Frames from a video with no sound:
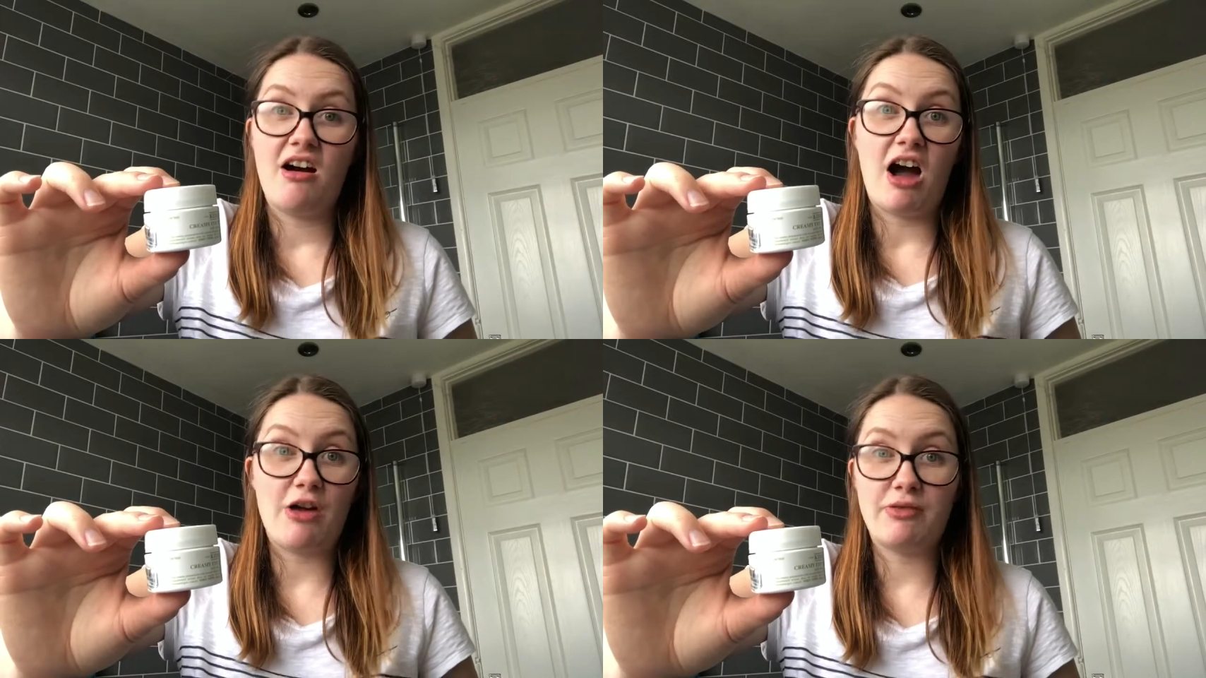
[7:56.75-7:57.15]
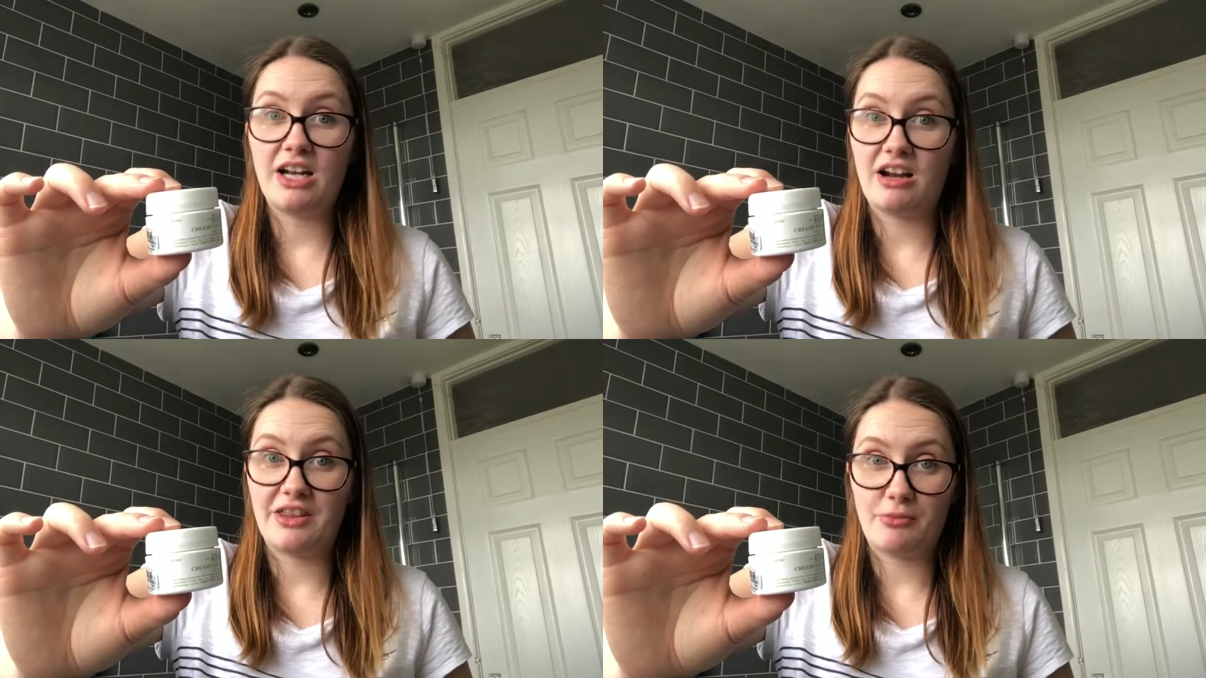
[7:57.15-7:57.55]
I really
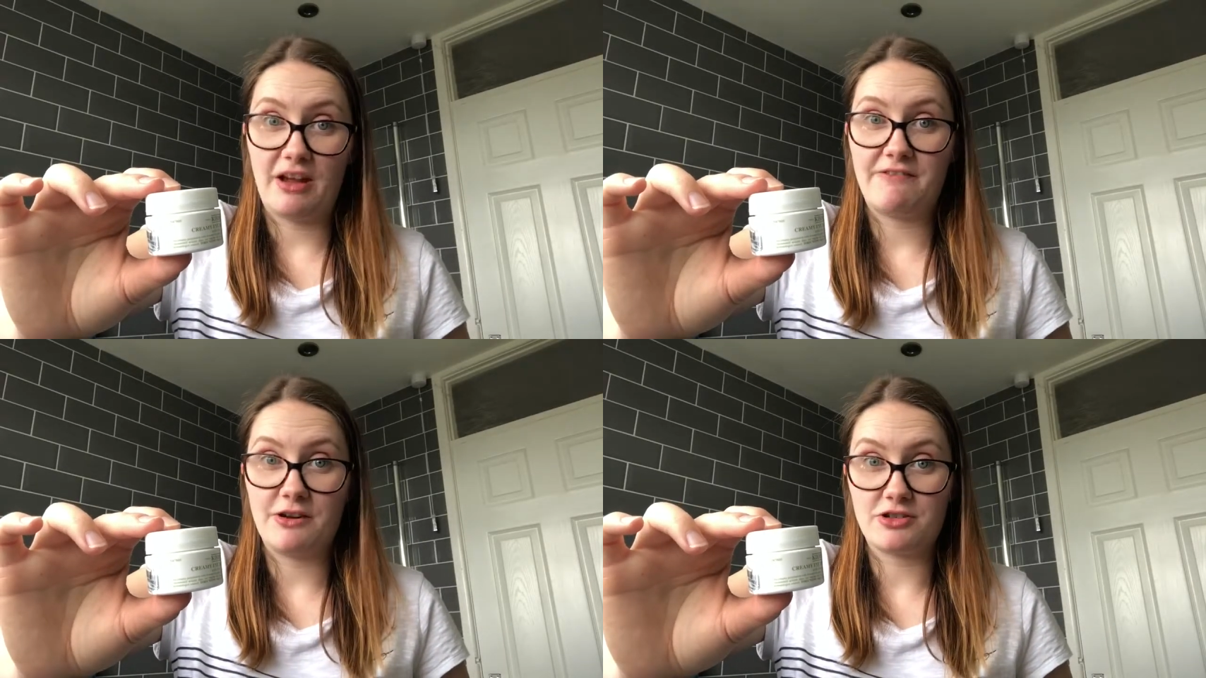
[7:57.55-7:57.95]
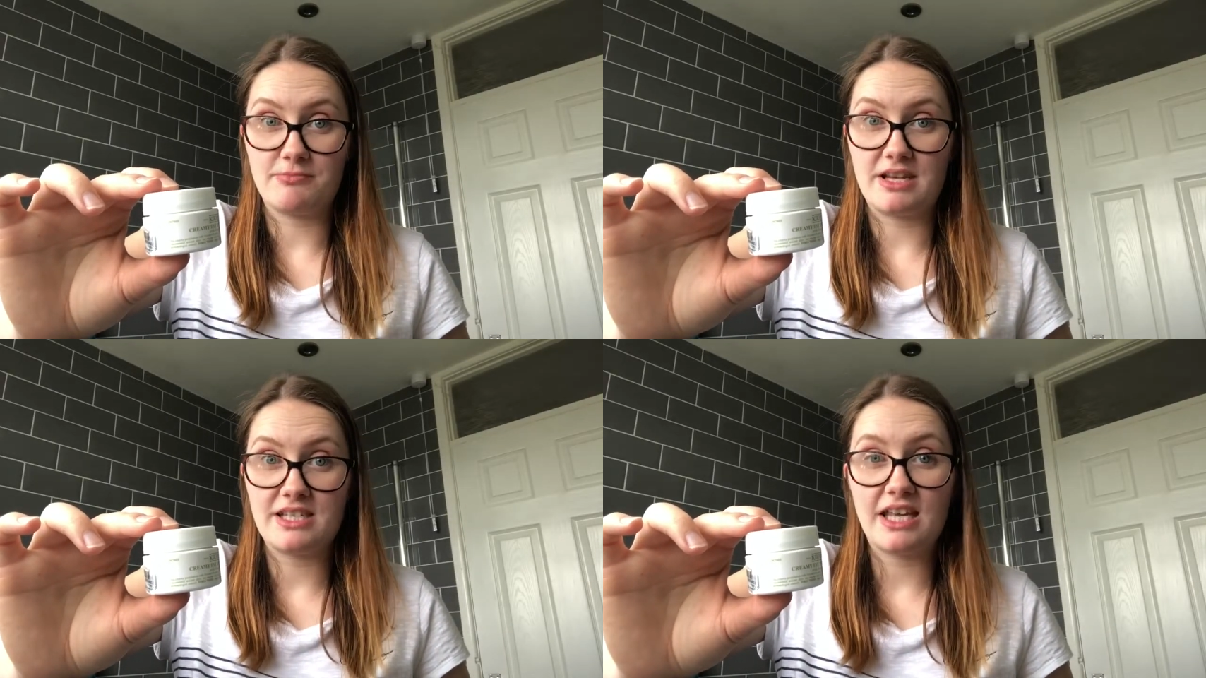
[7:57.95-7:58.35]
like the way it feels on
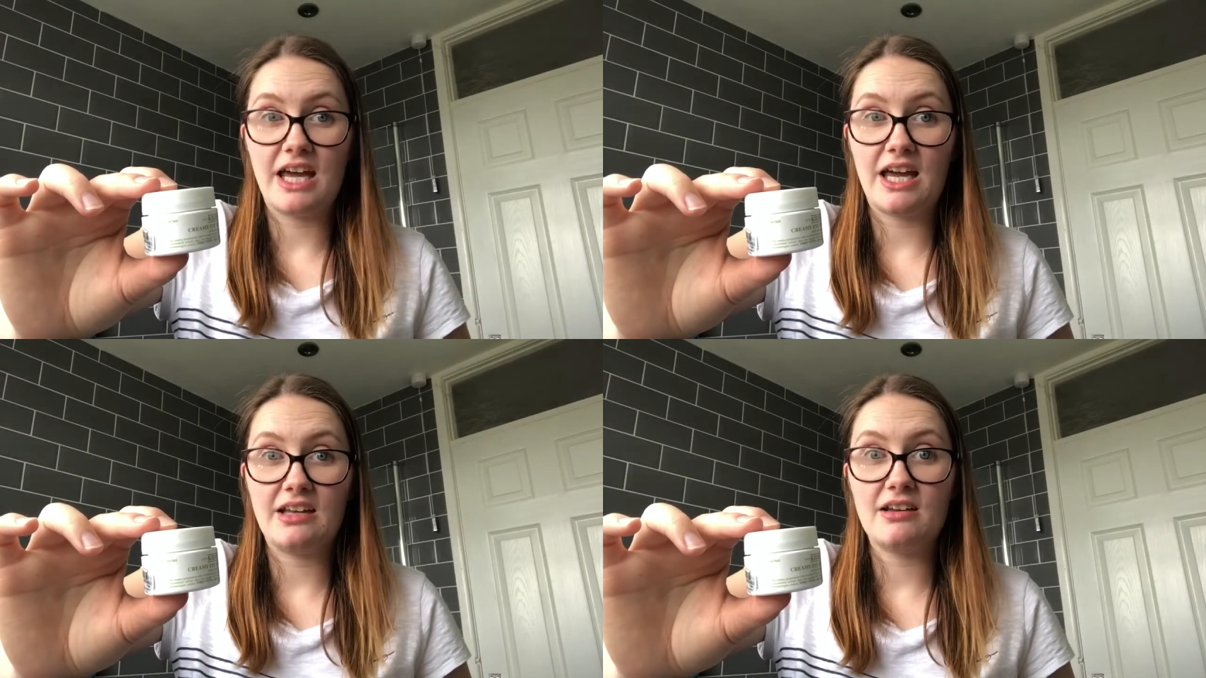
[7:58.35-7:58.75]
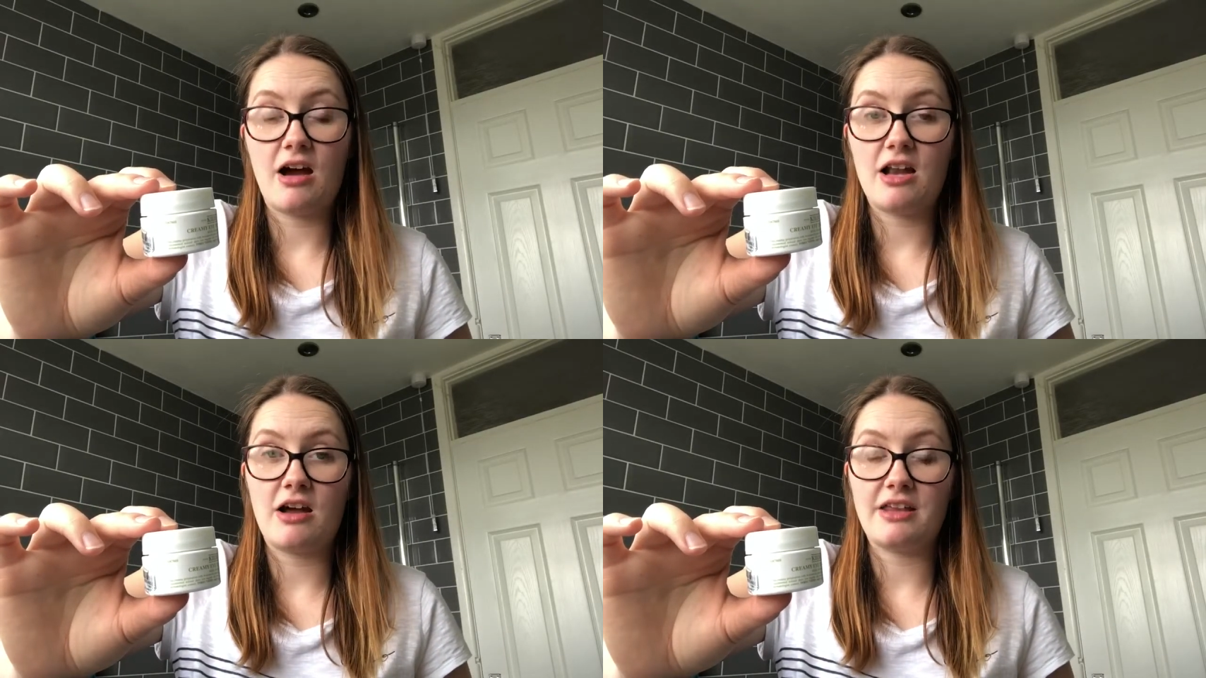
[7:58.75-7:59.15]
my skin.
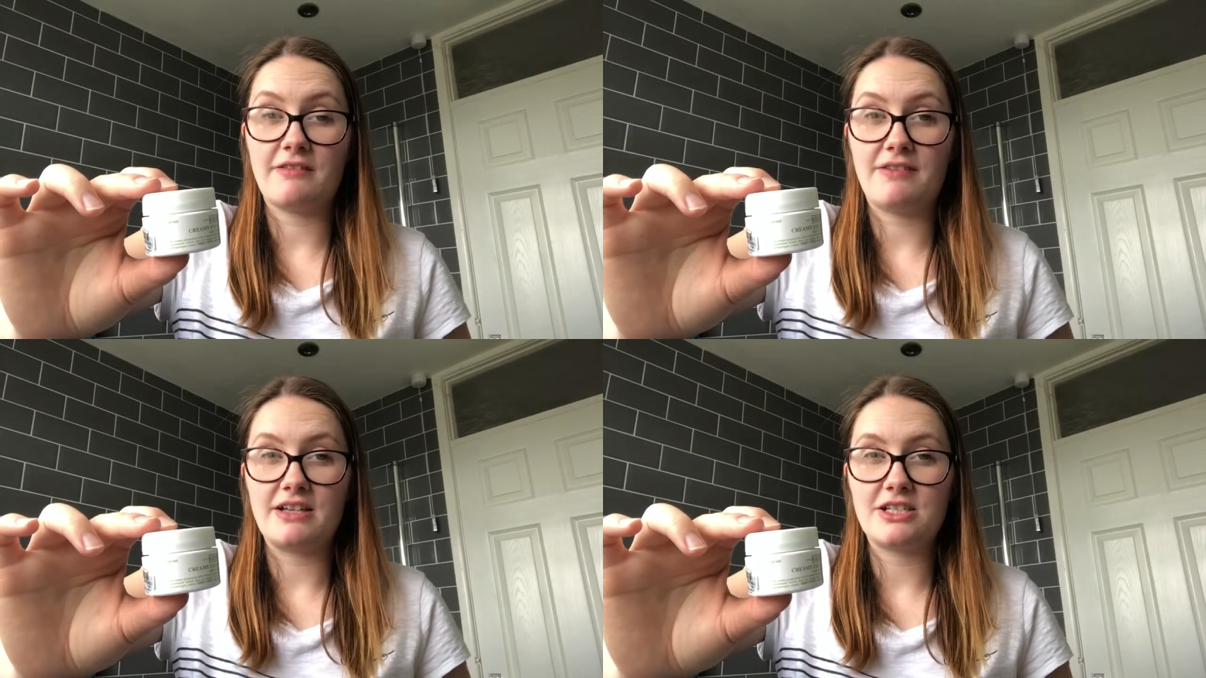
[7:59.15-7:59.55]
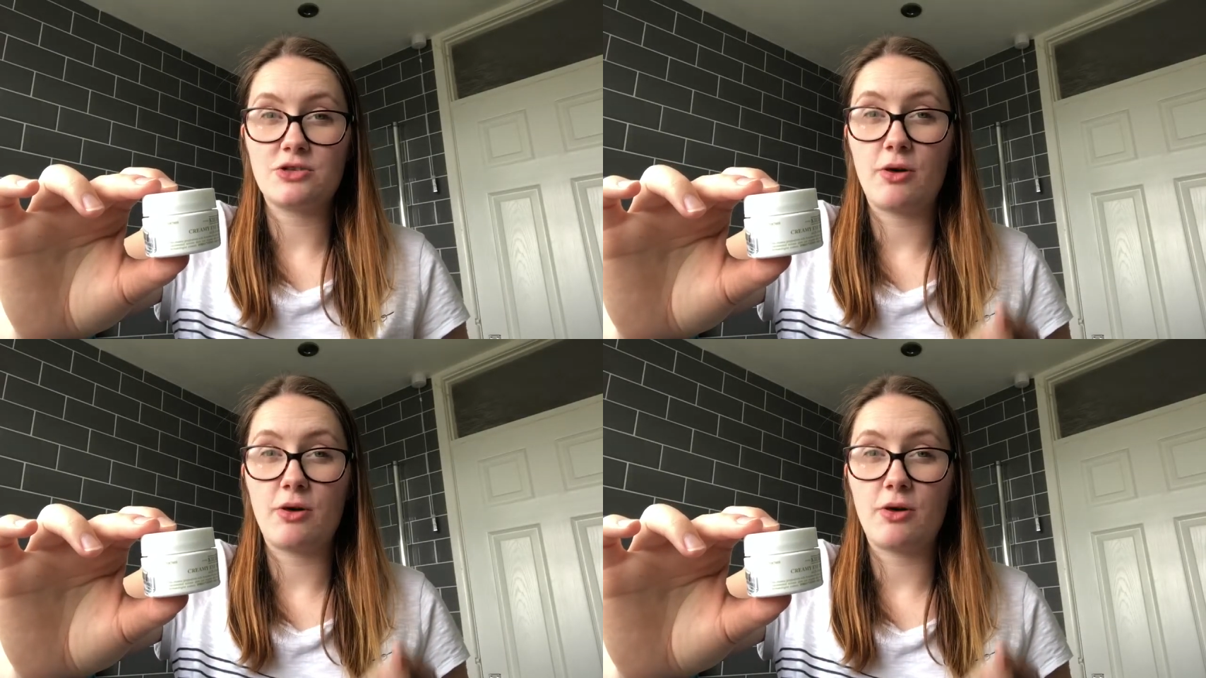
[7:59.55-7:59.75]
I like the fact it's